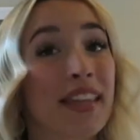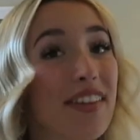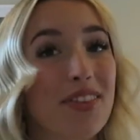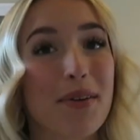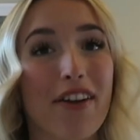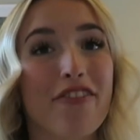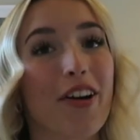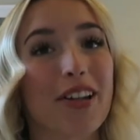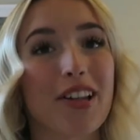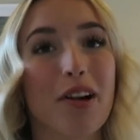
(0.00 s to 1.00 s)
If you have
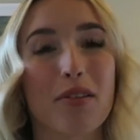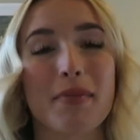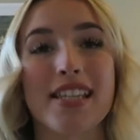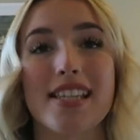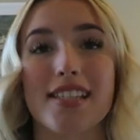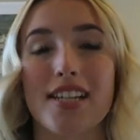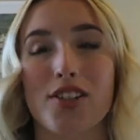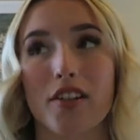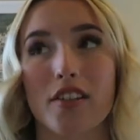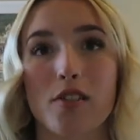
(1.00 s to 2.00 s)
followed along with me since I
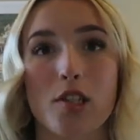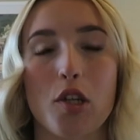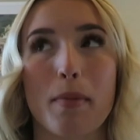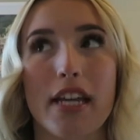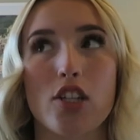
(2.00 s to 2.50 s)
started YouTube